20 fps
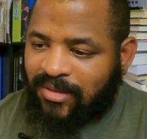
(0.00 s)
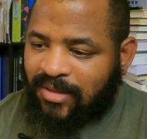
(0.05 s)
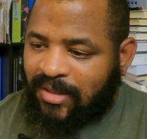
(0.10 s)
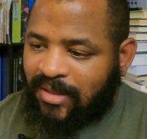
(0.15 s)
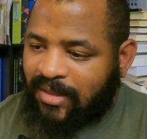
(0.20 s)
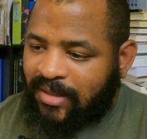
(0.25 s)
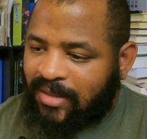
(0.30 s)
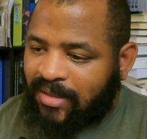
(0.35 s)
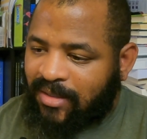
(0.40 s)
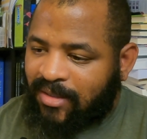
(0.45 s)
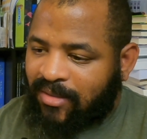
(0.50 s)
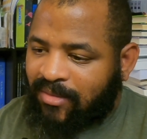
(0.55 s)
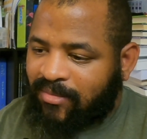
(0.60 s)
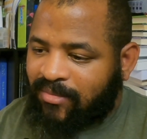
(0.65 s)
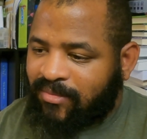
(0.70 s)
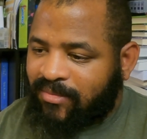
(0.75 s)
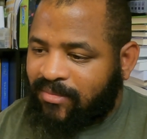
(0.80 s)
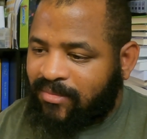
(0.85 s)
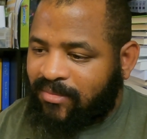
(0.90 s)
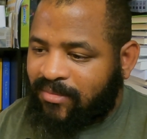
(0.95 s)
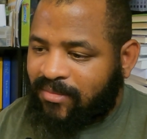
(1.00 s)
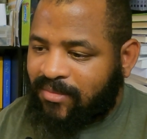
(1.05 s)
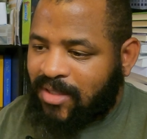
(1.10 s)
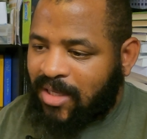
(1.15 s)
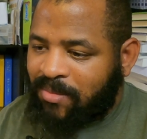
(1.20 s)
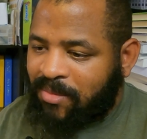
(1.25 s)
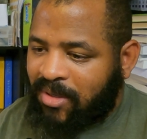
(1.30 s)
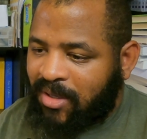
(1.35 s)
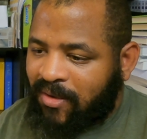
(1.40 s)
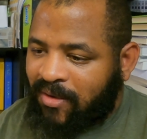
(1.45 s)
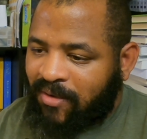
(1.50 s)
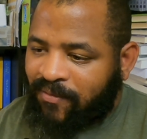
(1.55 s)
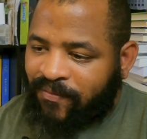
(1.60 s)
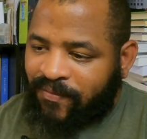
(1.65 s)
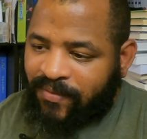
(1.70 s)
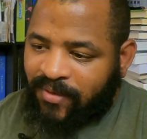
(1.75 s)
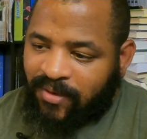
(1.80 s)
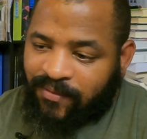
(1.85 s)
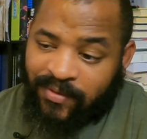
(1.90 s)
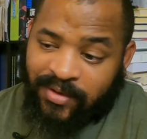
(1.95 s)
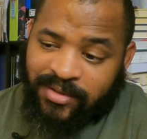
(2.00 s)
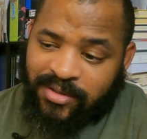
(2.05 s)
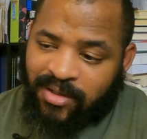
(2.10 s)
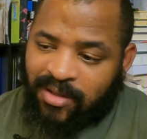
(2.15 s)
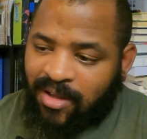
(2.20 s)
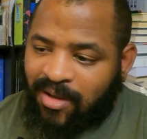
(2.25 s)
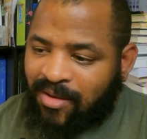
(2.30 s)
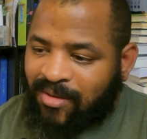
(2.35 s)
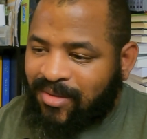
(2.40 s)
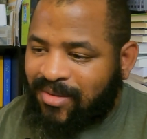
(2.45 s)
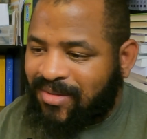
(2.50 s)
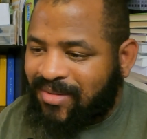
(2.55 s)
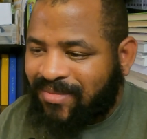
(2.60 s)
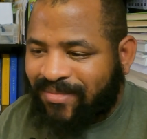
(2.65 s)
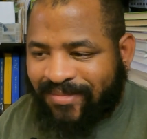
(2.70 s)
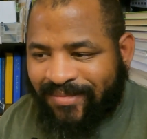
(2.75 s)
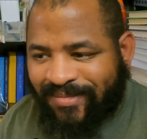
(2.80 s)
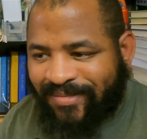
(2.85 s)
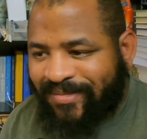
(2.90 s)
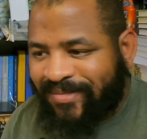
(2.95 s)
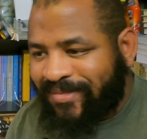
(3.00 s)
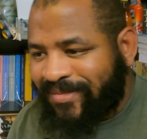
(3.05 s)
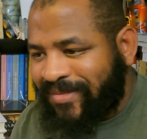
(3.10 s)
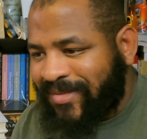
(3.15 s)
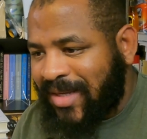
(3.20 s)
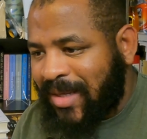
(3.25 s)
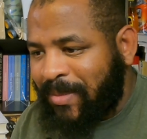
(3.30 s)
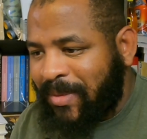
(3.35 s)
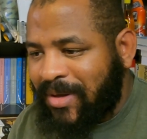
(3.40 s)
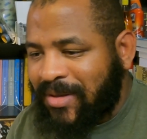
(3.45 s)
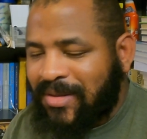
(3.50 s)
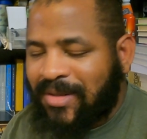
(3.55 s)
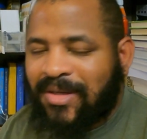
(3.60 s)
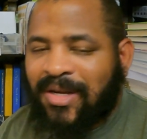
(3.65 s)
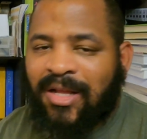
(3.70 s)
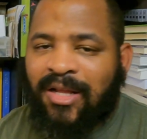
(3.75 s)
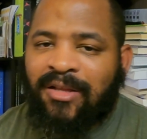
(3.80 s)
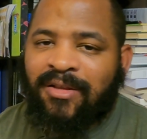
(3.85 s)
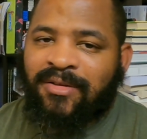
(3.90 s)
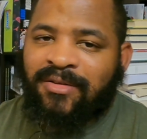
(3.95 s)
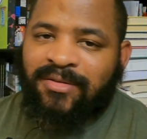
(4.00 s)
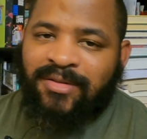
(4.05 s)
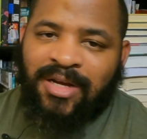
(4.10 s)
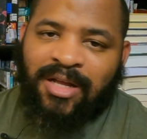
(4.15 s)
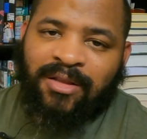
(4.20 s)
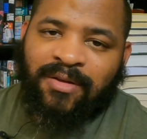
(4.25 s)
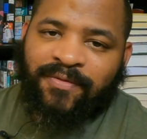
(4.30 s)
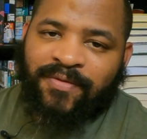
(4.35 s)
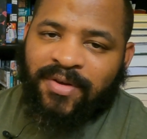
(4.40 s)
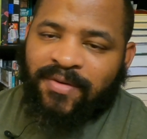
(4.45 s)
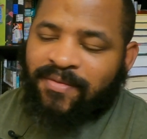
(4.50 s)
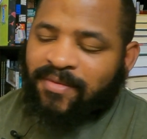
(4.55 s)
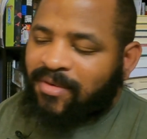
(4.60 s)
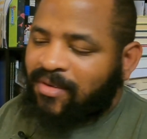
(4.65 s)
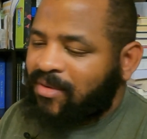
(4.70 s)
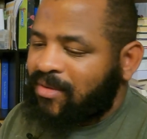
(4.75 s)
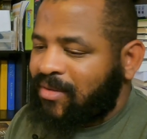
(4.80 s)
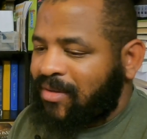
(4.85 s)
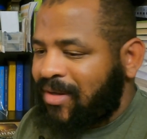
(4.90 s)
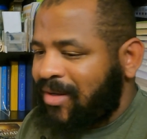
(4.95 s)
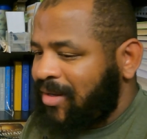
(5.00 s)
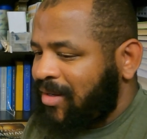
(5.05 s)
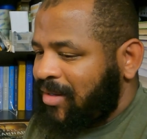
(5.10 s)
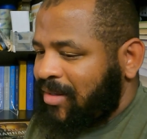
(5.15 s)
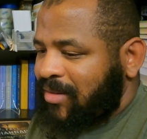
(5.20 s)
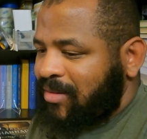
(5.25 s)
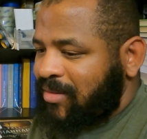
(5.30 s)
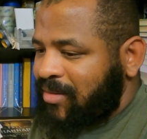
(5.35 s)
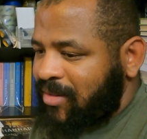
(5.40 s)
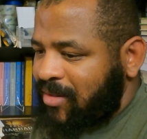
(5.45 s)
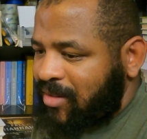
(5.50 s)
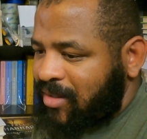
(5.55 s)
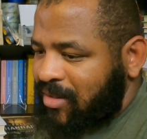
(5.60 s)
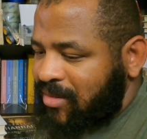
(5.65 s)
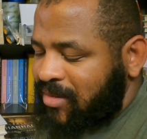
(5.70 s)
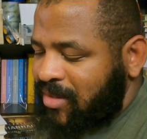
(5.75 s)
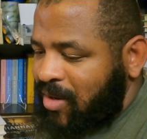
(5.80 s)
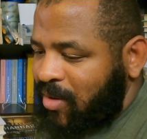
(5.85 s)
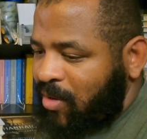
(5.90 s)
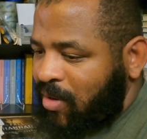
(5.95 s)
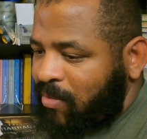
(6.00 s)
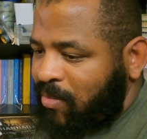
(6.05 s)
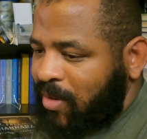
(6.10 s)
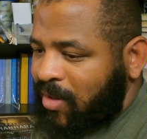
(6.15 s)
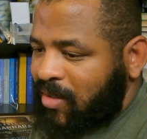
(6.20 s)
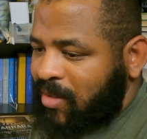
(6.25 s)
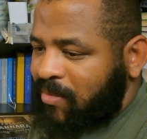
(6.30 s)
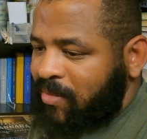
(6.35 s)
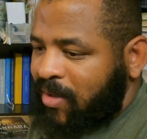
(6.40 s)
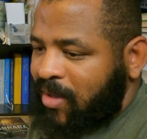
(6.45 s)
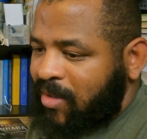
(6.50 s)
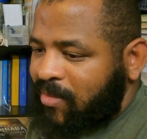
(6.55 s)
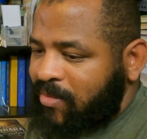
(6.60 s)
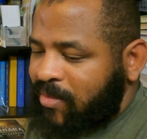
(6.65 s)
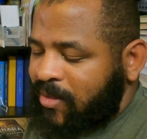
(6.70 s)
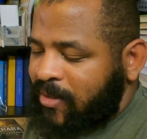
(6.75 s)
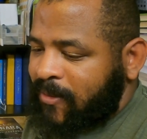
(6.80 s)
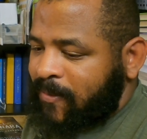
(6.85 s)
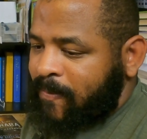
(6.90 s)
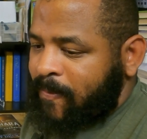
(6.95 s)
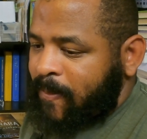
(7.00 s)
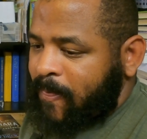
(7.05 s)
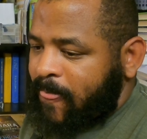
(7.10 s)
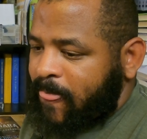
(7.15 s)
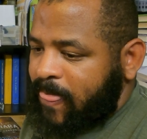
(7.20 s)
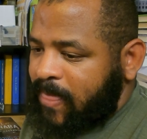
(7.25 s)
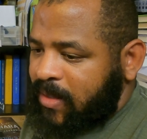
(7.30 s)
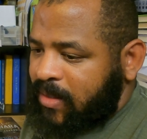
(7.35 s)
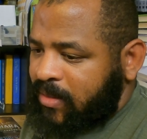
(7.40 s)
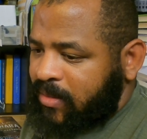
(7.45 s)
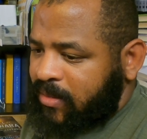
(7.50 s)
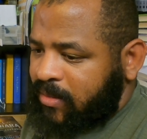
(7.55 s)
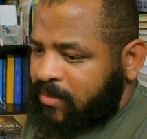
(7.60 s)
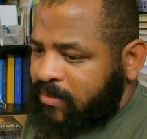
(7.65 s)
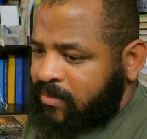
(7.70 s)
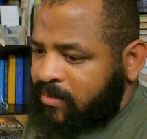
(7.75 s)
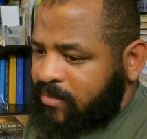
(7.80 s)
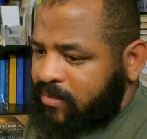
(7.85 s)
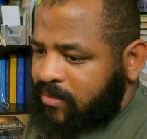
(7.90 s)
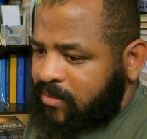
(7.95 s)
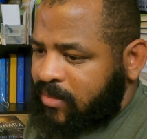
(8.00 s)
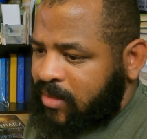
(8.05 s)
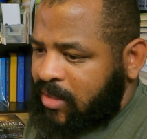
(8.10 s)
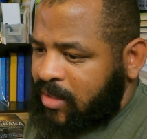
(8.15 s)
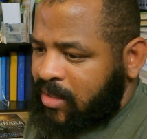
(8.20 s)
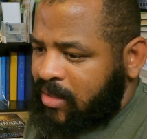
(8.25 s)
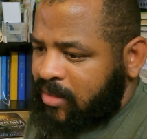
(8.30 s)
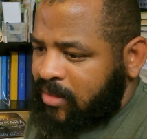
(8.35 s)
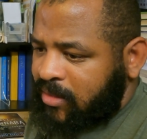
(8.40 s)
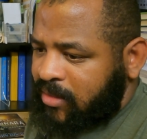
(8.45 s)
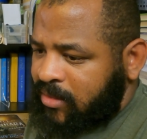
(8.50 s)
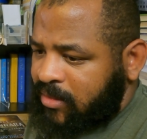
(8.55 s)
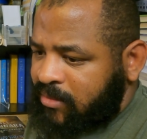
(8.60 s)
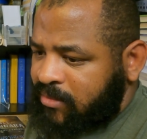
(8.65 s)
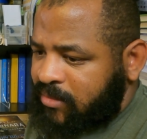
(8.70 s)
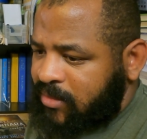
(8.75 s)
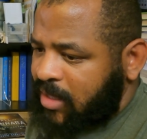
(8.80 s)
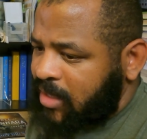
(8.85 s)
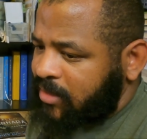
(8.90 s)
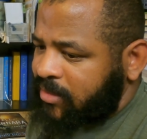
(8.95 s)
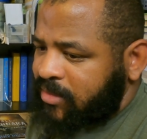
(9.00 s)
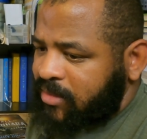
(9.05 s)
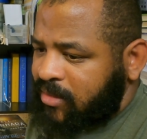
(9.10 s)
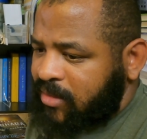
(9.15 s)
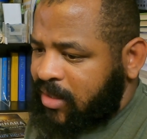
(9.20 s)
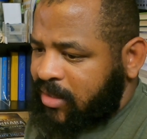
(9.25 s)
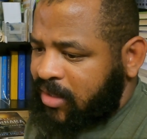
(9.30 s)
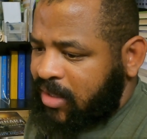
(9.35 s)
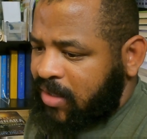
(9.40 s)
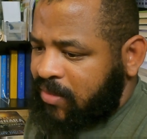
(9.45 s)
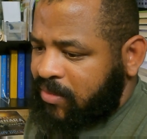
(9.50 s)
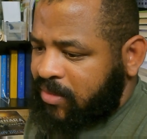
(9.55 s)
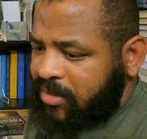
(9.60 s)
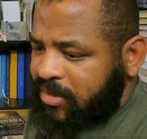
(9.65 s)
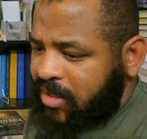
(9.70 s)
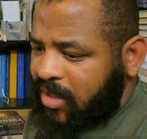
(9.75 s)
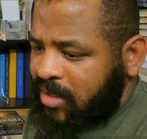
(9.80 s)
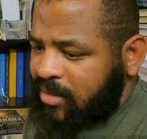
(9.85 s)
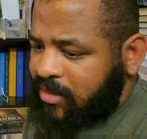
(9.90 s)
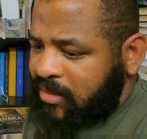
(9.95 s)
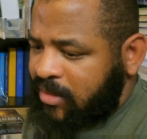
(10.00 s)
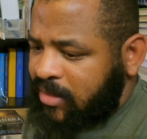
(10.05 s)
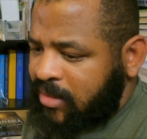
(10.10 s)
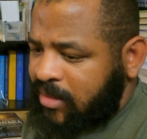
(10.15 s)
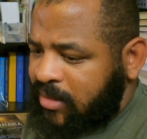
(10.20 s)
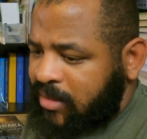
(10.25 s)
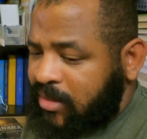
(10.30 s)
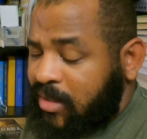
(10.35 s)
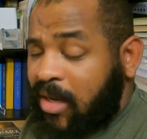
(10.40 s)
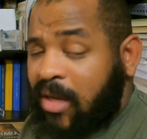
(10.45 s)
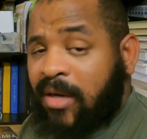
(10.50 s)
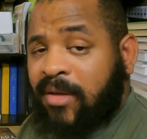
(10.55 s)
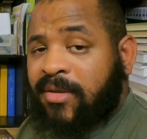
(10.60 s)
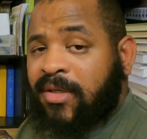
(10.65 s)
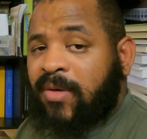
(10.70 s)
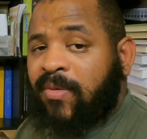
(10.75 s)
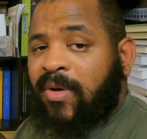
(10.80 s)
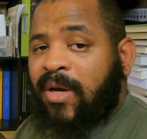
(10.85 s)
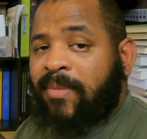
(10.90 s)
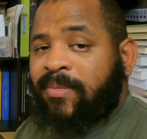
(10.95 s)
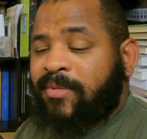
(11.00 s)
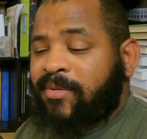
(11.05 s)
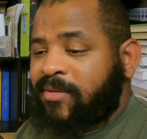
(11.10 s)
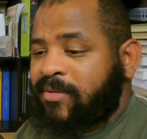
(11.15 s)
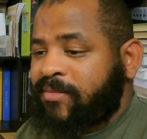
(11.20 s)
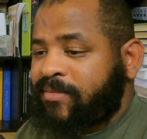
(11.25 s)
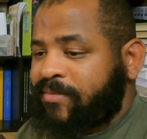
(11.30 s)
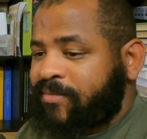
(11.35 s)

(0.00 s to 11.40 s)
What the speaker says: I mean, if it's a loss, it's $1.50. It's not going to break the bank, but I'll still like to give it a shot and kind of see what happens.